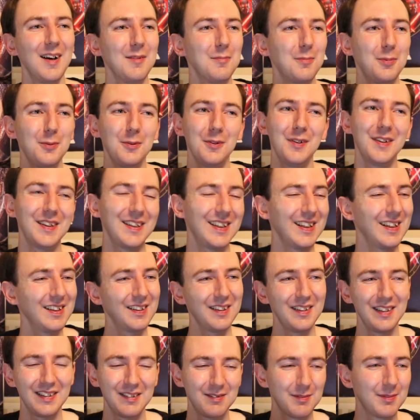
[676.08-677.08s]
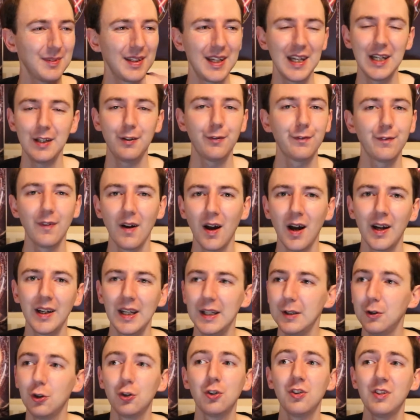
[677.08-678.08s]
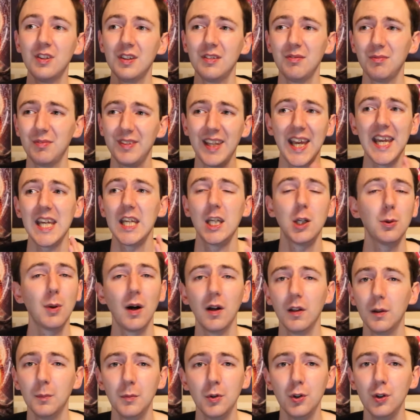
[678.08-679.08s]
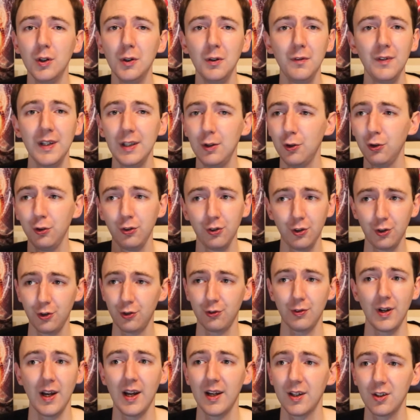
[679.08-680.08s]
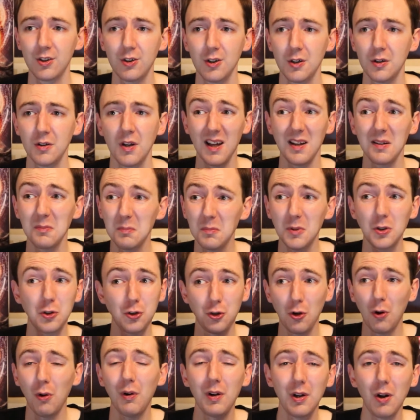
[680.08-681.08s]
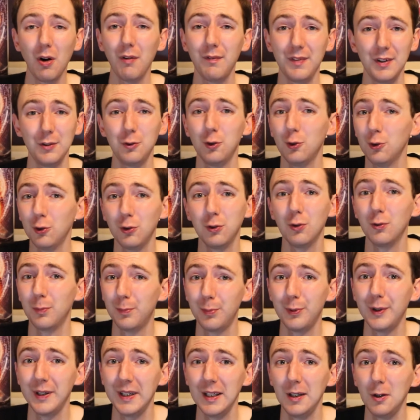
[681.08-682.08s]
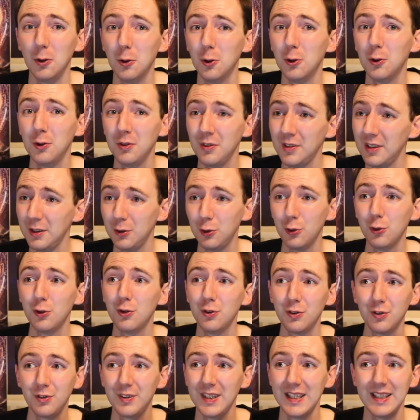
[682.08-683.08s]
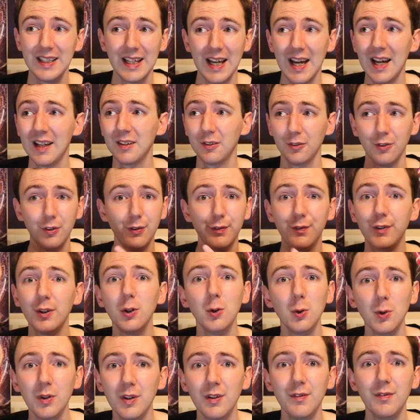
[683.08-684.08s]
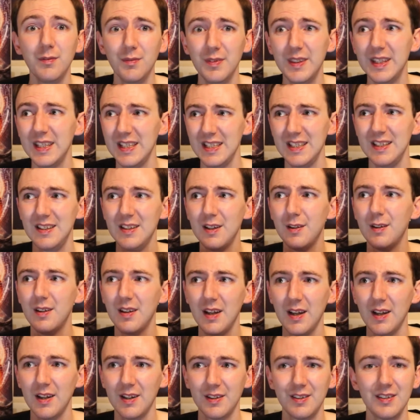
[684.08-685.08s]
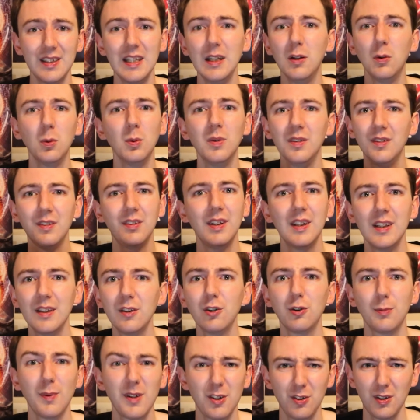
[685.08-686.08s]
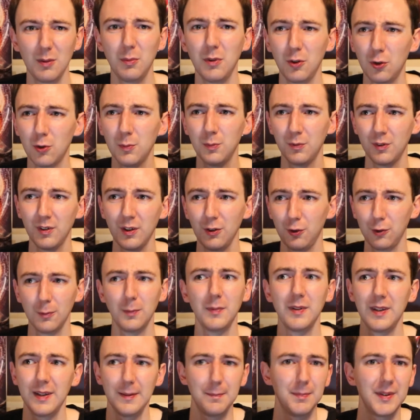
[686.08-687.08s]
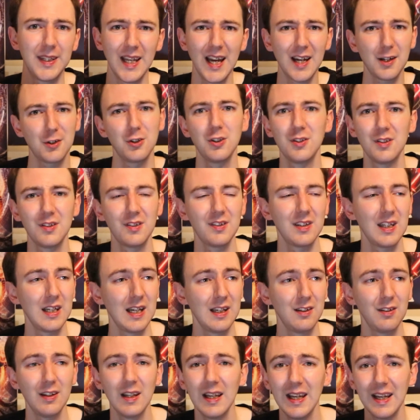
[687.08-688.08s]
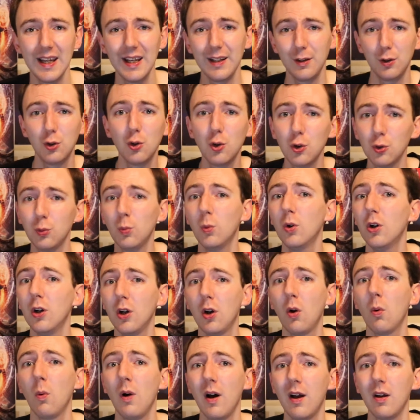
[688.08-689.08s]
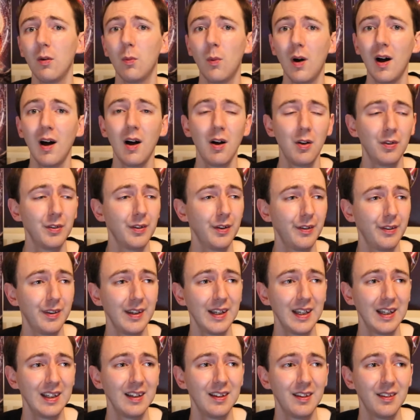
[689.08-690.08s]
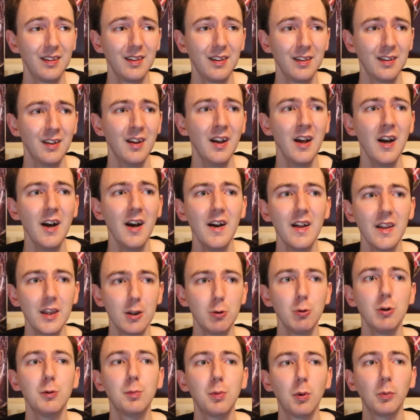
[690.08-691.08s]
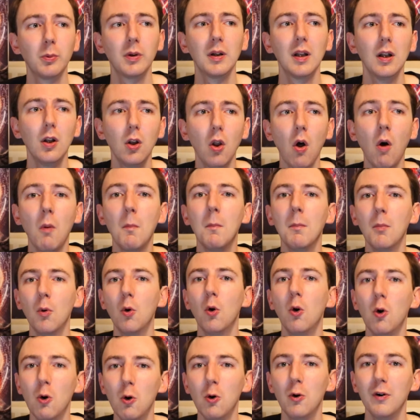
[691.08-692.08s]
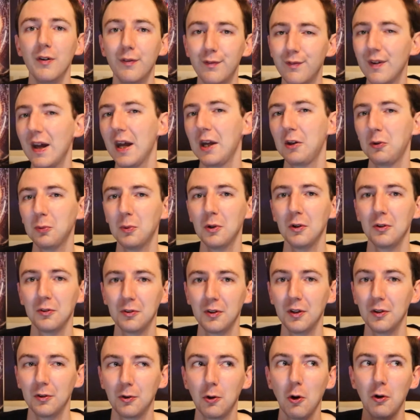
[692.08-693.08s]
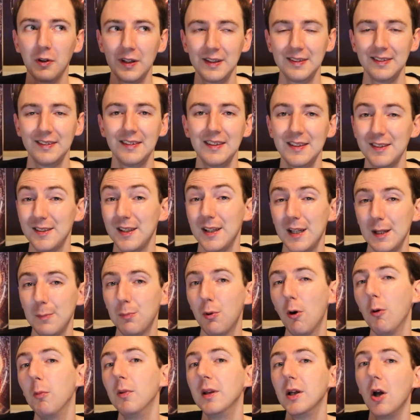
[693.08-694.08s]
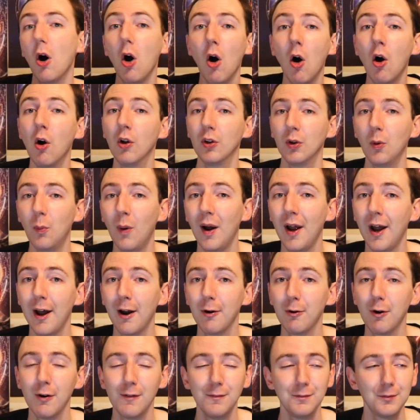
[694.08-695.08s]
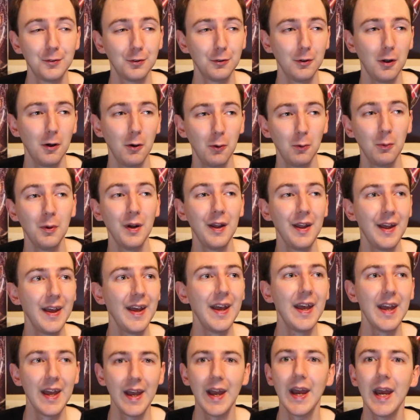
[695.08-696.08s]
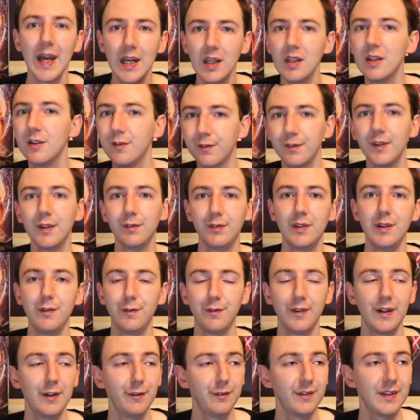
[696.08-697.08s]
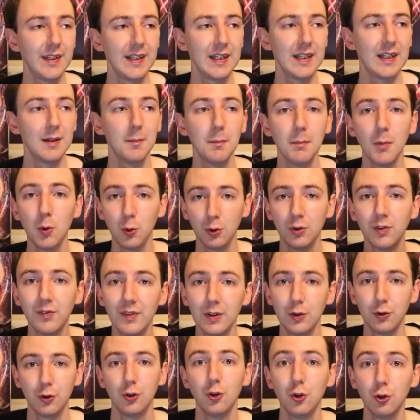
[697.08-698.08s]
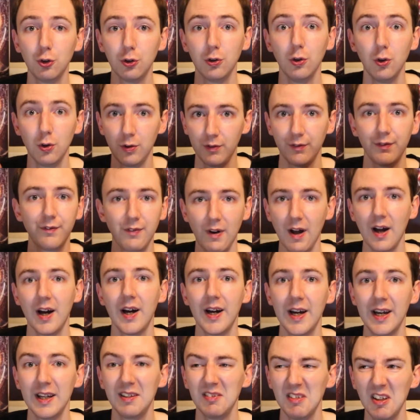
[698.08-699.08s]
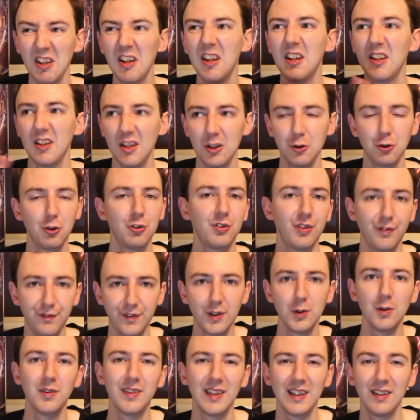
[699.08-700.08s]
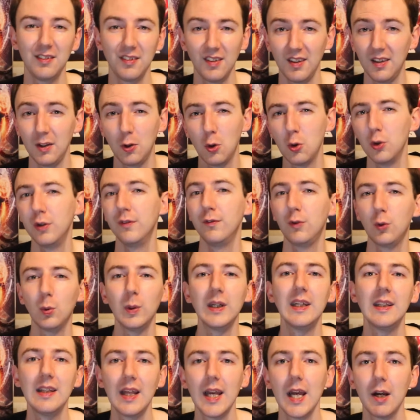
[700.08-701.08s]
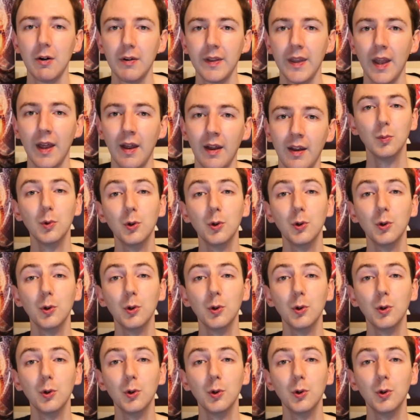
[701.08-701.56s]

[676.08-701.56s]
But, you know, it's fine. It doesn't take you out of the movie, it doesn't distract you. A majority of it does look pretty good, and it does enhance a few of the sequences, especially when it comes to like some of the action scenes. It does work quite well, and I think that there is probably a lot more effects work that's gone into this than you probably aren't aware of. So it is 50-50. Most of it does look fine. There's just a few things that they could have tweaked here and there.